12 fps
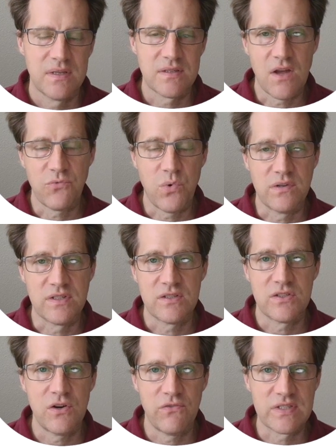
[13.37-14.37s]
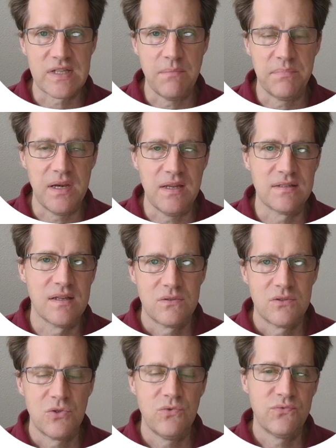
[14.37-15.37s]
software as a service companies
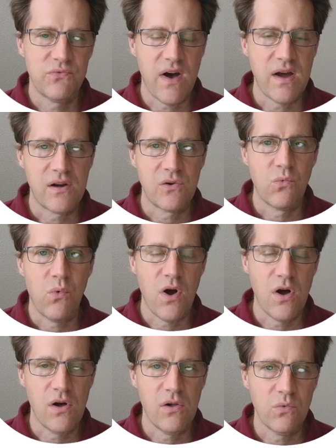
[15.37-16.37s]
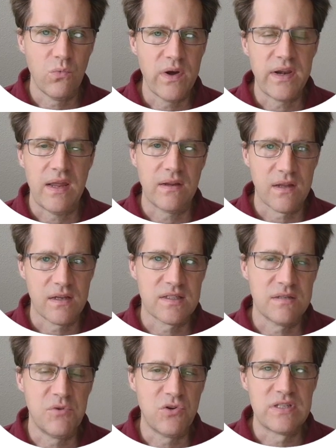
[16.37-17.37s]
to firewall one
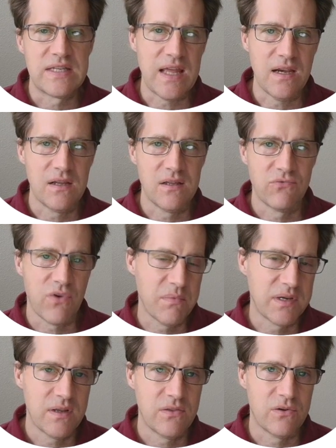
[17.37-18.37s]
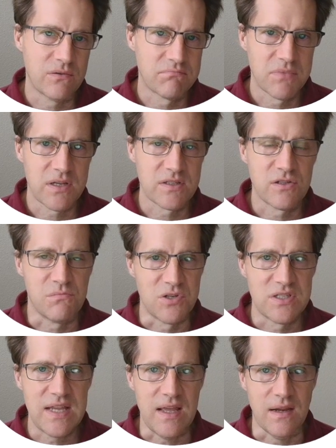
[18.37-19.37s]
customer's data from another
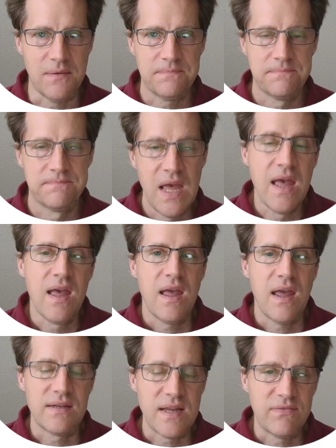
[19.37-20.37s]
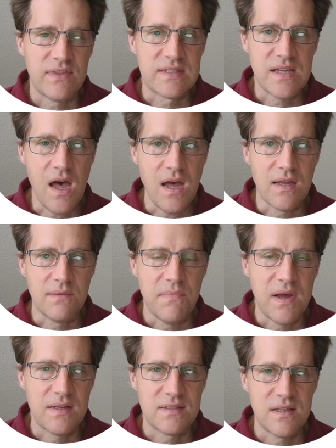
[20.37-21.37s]
customer's data. And at the time,
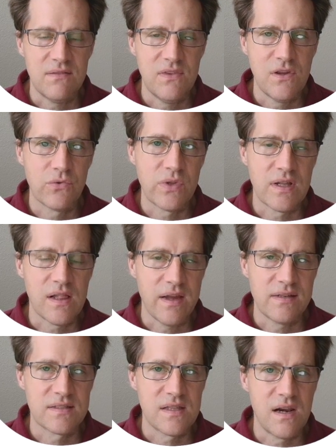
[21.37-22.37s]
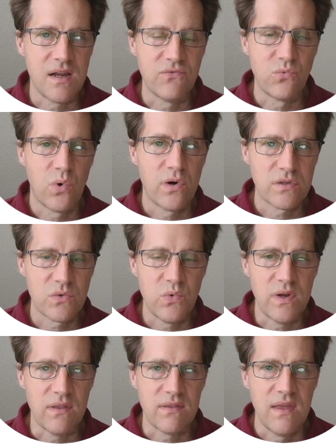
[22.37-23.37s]
I said the only clients that I've worked
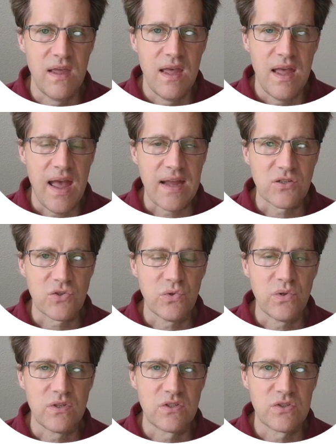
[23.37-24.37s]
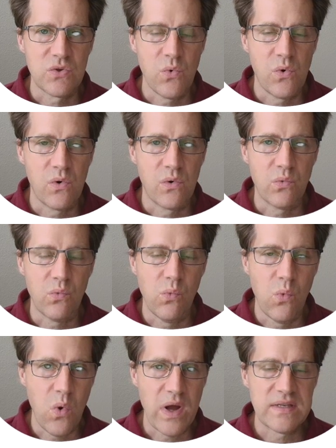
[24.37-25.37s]
with actually store
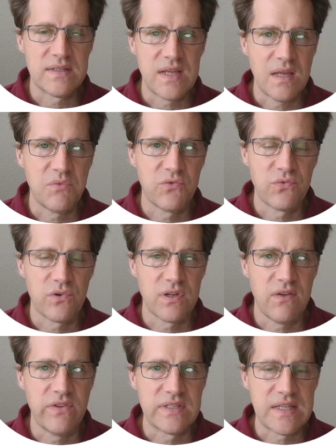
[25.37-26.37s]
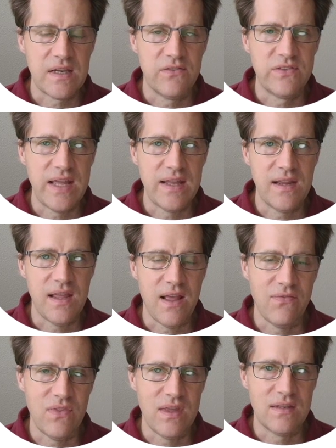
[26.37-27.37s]
one table for a given set of data
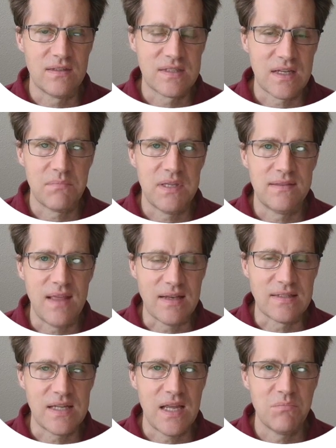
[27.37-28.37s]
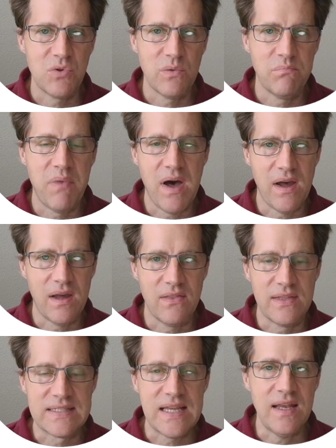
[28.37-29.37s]
and then segment that table by
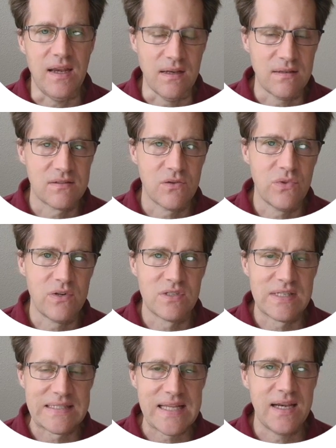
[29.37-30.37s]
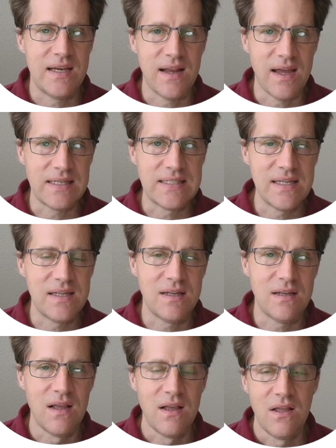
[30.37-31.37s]
the tenant. So there's a tenant
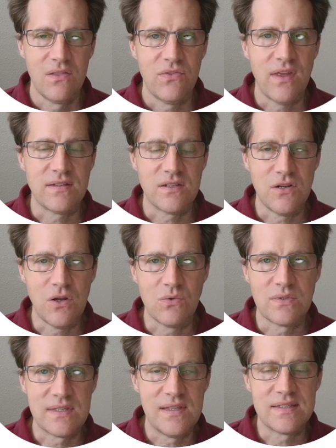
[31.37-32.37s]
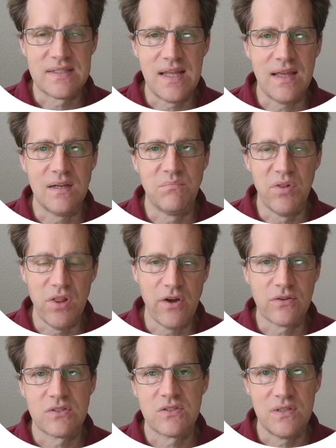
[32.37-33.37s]
ID that denotes this data
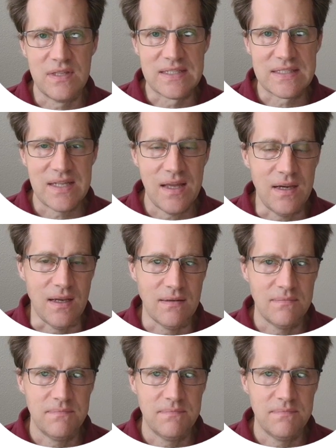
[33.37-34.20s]
belongs to this tenant.